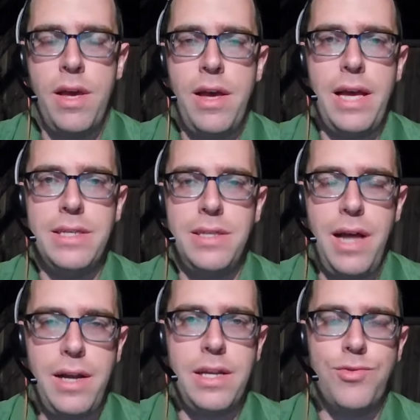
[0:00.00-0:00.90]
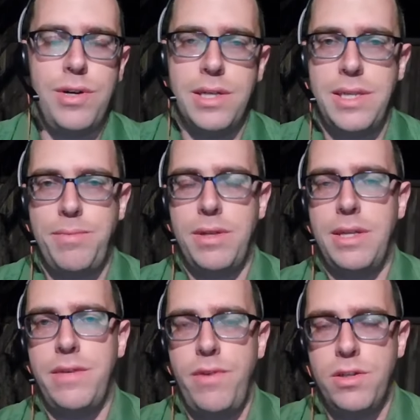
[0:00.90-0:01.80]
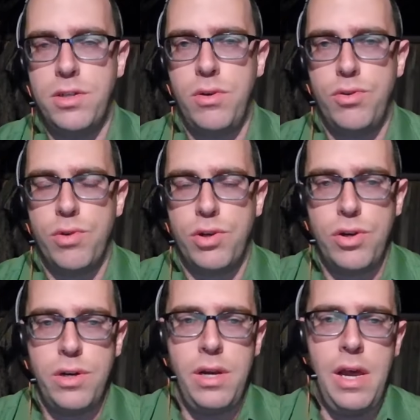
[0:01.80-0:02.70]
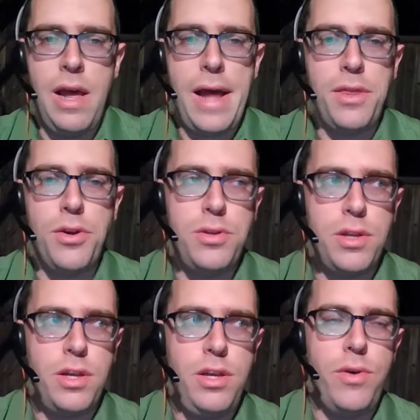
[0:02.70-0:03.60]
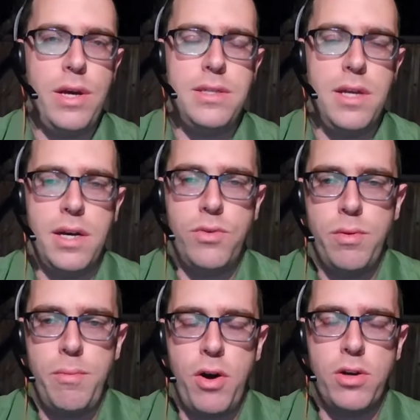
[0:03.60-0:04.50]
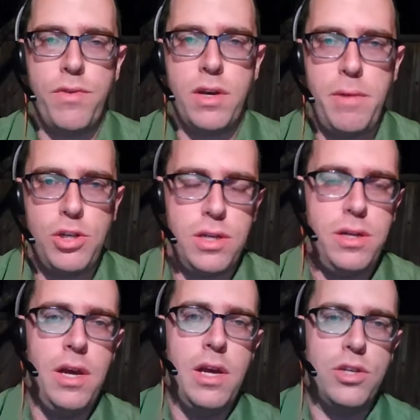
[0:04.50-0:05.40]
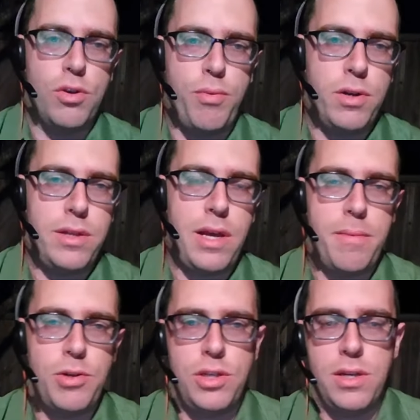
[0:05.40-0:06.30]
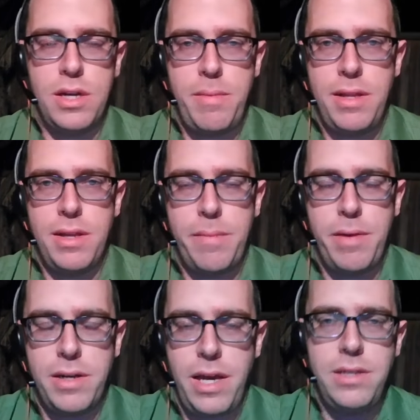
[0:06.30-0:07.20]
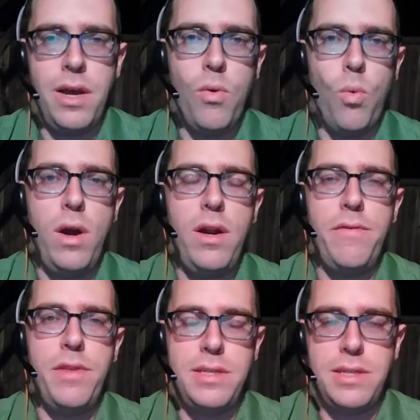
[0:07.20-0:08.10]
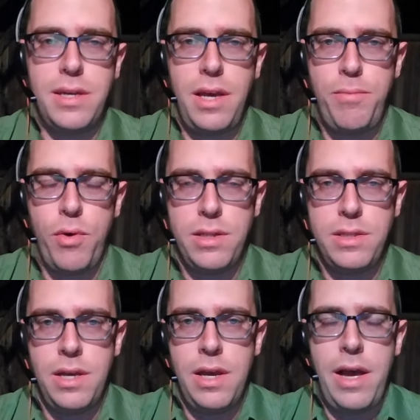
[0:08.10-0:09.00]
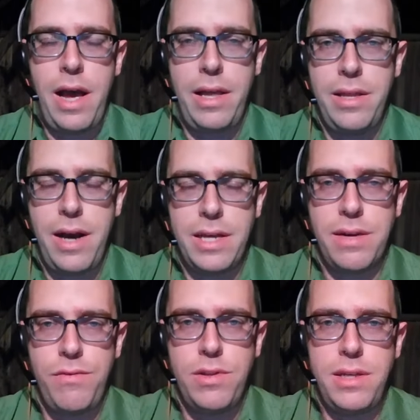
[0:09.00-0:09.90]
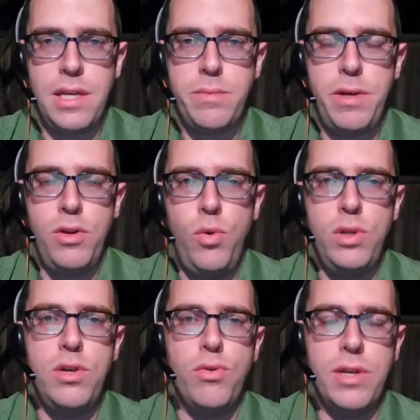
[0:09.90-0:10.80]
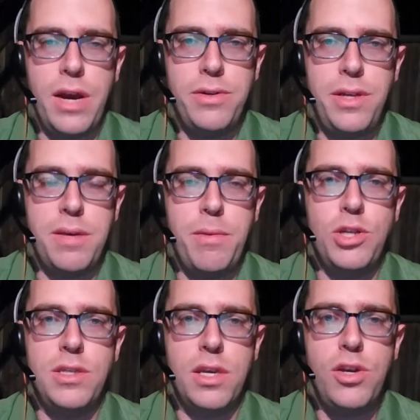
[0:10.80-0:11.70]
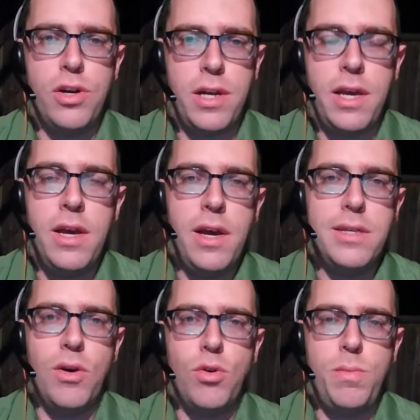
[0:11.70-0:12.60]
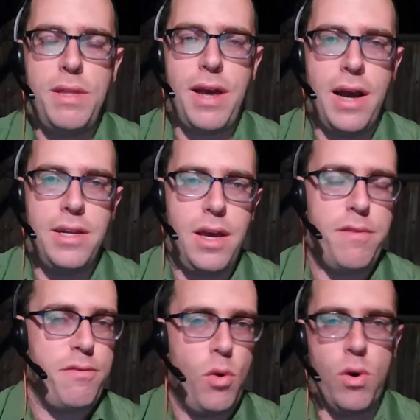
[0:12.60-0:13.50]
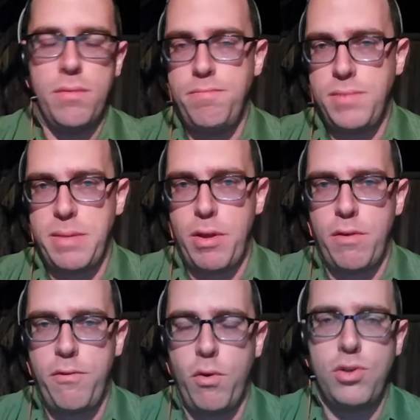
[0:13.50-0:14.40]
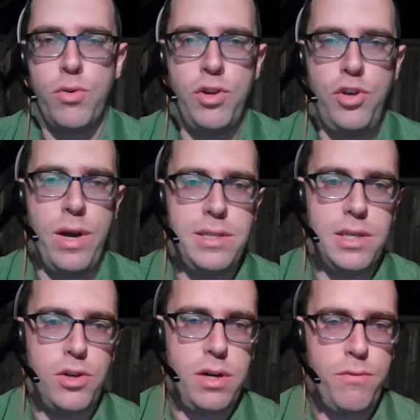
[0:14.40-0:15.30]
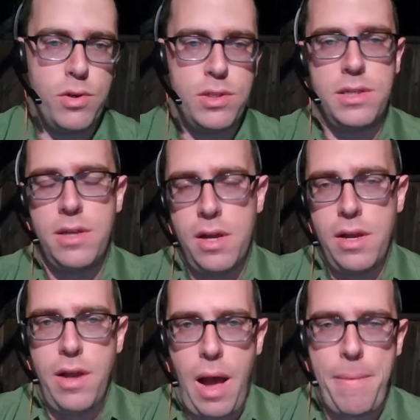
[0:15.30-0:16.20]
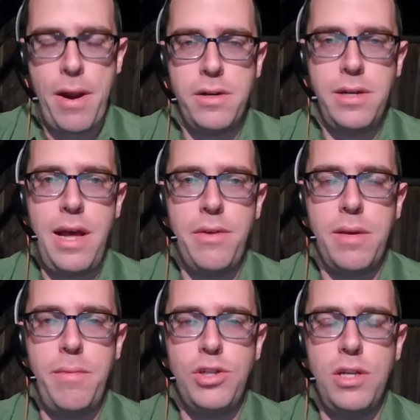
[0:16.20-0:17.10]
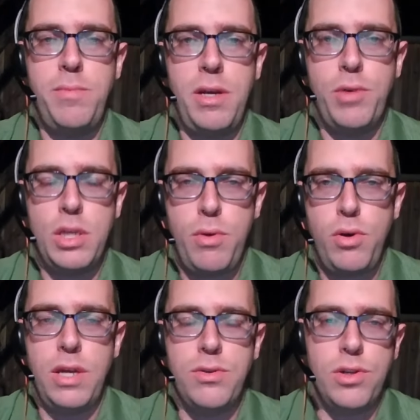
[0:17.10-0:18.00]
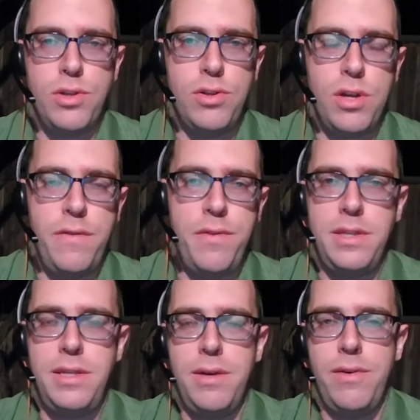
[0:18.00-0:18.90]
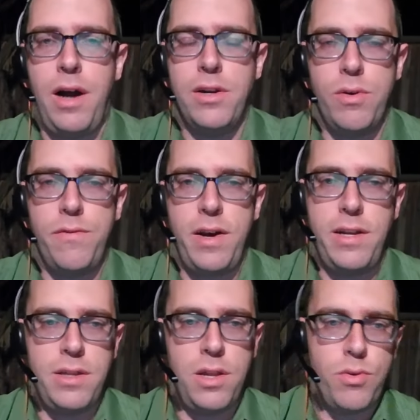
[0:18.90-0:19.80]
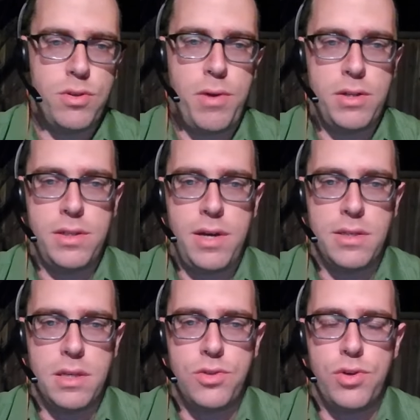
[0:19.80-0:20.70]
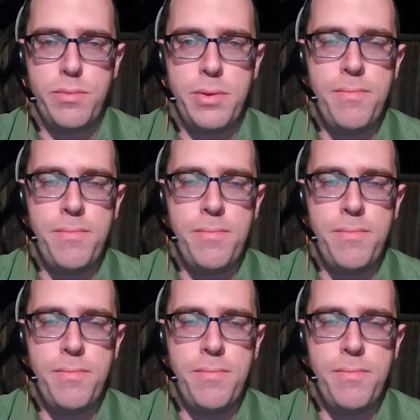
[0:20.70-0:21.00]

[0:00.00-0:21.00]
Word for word: is not Israel accepting that civilians are going to return. And third, that the U.S. delegate will be part of the commission. So reportedly, that commission is going to come in in the coming days. One of the sticking points in the last several days has been who is going to guarantee the commission's security. Is it going to be the IDF or some other force or UN security forces? Apparently, now the commission is being postponed as a result of the ongoing fighting in the northern parts of the Gaza Strip.